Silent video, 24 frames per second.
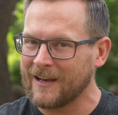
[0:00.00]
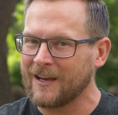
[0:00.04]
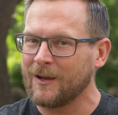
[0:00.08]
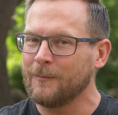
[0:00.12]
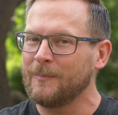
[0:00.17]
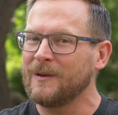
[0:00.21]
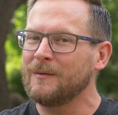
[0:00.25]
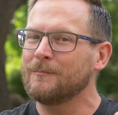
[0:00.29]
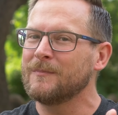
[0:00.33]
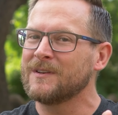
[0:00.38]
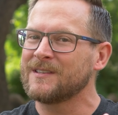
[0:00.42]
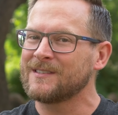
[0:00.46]
that
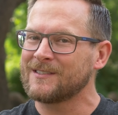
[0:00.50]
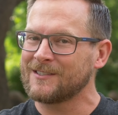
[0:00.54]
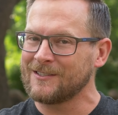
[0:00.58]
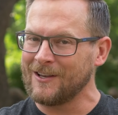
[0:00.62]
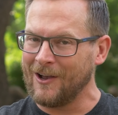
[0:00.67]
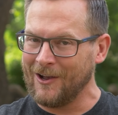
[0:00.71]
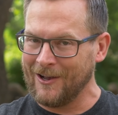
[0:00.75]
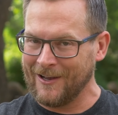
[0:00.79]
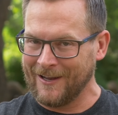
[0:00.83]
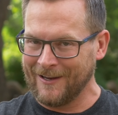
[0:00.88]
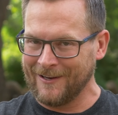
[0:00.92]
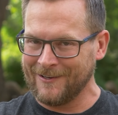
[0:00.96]
can be
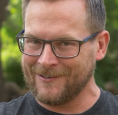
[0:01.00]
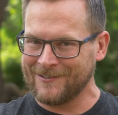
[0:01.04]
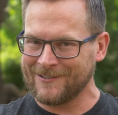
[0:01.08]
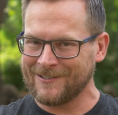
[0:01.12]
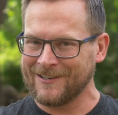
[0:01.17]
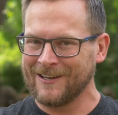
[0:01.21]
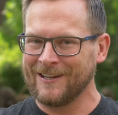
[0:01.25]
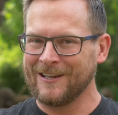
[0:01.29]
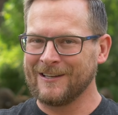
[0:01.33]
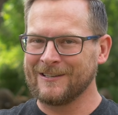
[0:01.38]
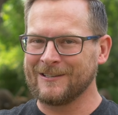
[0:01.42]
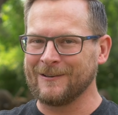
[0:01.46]

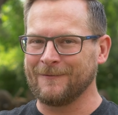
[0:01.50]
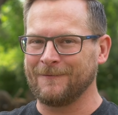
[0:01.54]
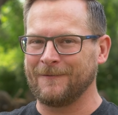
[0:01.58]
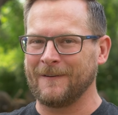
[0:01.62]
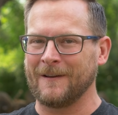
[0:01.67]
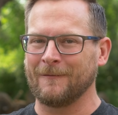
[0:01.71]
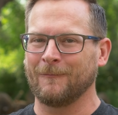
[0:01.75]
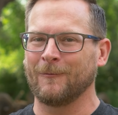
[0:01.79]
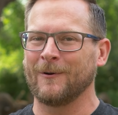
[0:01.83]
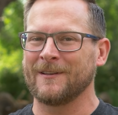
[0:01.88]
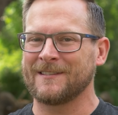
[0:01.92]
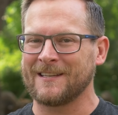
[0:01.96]
massaged to
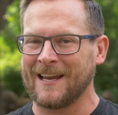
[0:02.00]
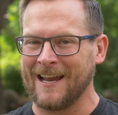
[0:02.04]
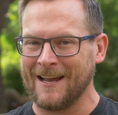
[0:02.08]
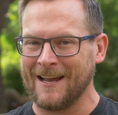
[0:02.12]
fit what's